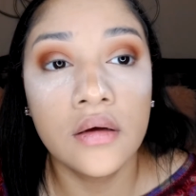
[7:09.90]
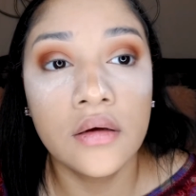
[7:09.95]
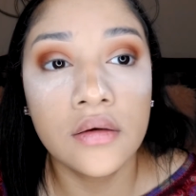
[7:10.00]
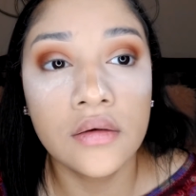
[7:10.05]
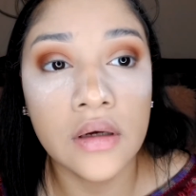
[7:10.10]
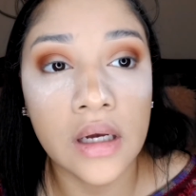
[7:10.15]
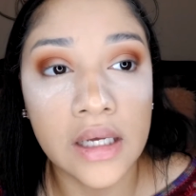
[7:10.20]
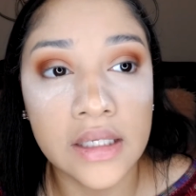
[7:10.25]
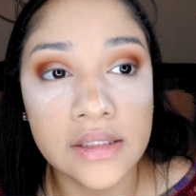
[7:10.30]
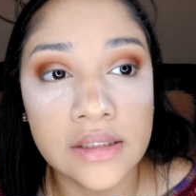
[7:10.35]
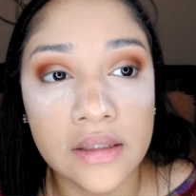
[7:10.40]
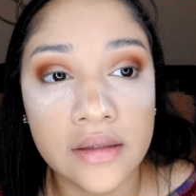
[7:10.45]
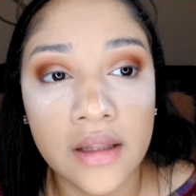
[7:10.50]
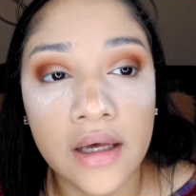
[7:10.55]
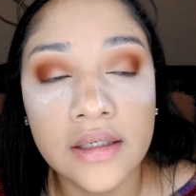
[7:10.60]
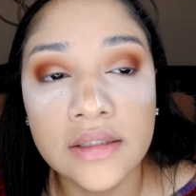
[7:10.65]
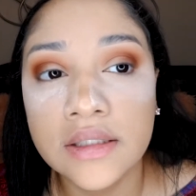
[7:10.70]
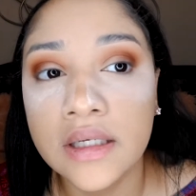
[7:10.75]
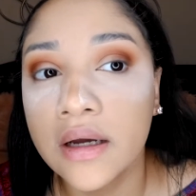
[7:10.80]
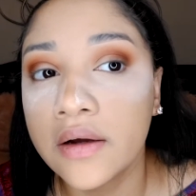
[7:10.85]
Okay, so
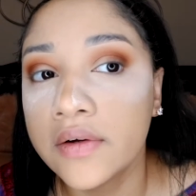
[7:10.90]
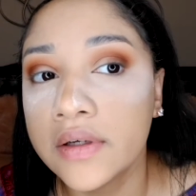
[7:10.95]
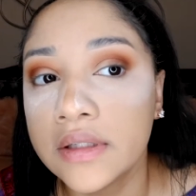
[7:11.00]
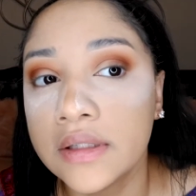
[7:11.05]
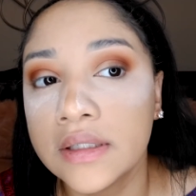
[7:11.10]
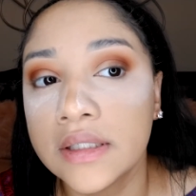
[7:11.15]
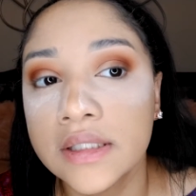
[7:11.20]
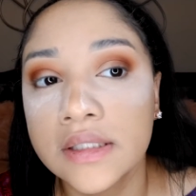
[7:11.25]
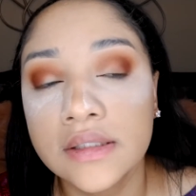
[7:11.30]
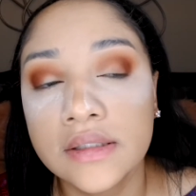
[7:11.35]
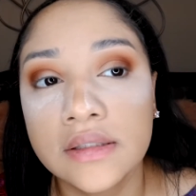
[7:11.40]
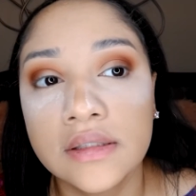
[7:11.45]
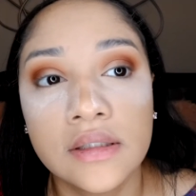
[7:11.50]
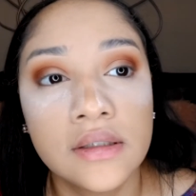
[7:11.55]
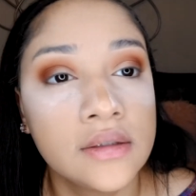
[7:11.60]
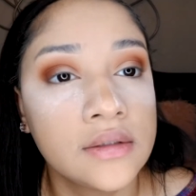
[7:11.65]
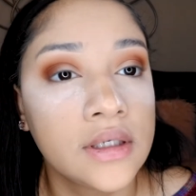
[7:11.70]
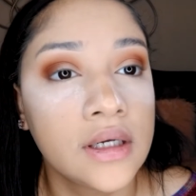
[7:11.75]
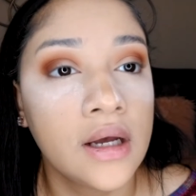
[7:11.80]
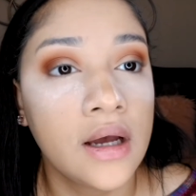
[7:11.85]
that's how it looks.
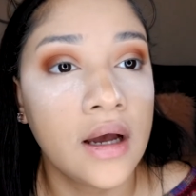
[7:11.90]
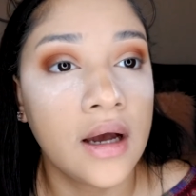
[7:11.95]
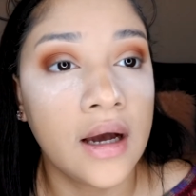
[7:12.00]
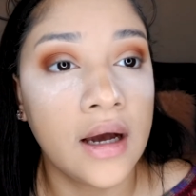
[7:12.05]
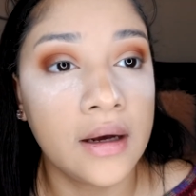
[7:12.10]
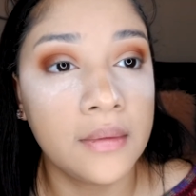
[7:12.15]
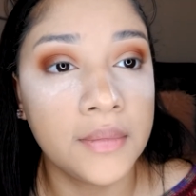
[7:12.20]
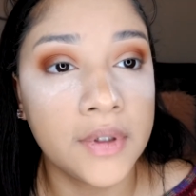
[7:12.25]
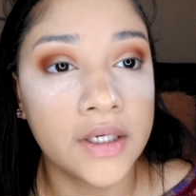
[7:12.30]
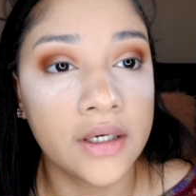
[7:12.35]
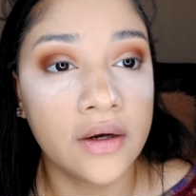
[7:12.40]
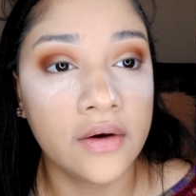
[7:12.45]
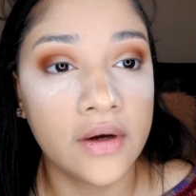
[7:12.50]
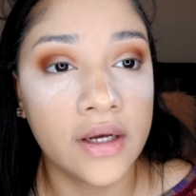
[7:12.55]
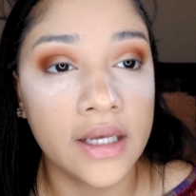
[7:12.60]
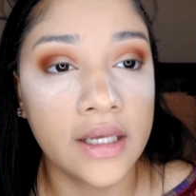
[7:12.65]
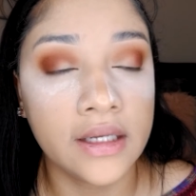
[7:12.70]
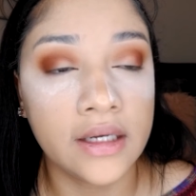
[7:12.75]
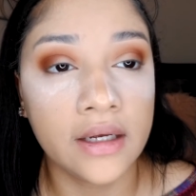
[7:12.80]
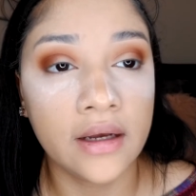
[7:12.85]
I'm gonna go
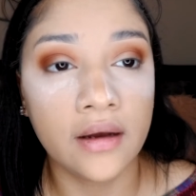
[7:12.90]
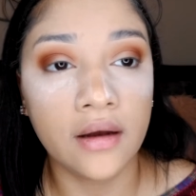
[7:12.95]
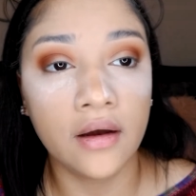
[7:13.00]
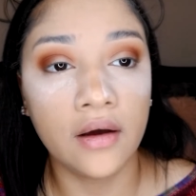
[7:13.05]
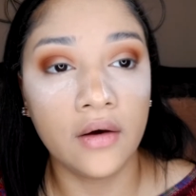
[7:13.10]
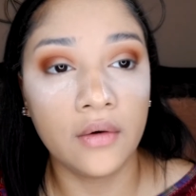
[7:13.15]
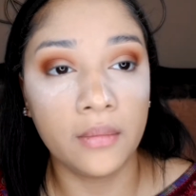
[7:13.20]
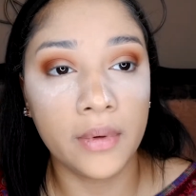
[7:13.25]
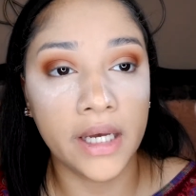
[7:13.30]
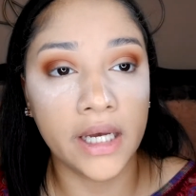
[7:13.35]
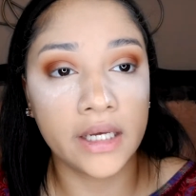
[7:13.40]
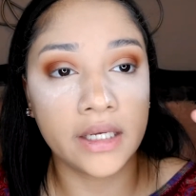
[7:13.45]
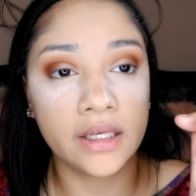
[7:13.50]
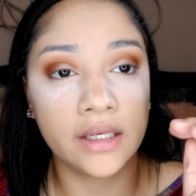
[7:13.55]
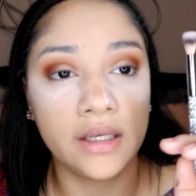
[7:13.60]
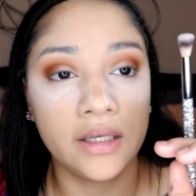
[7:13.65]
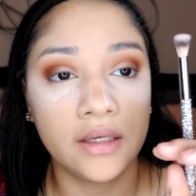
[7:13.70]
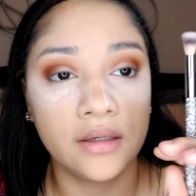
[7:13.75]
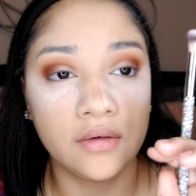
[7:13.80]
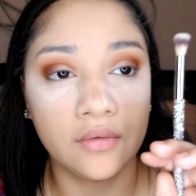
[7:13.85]
ahead and go back
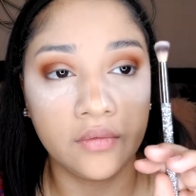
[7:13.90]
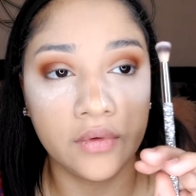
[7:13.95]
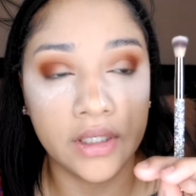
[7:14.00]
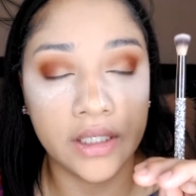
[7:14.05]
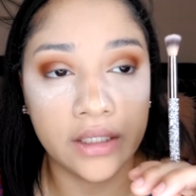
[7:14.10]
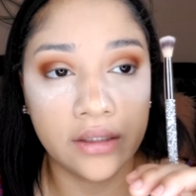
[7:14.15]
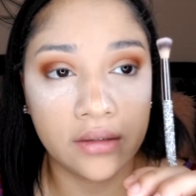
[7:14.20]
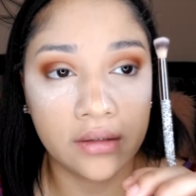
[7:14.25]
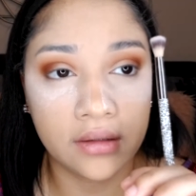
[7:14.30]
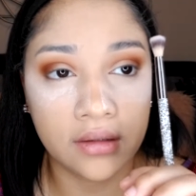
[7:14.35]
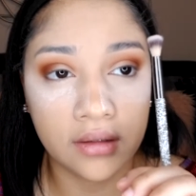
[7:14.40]
in with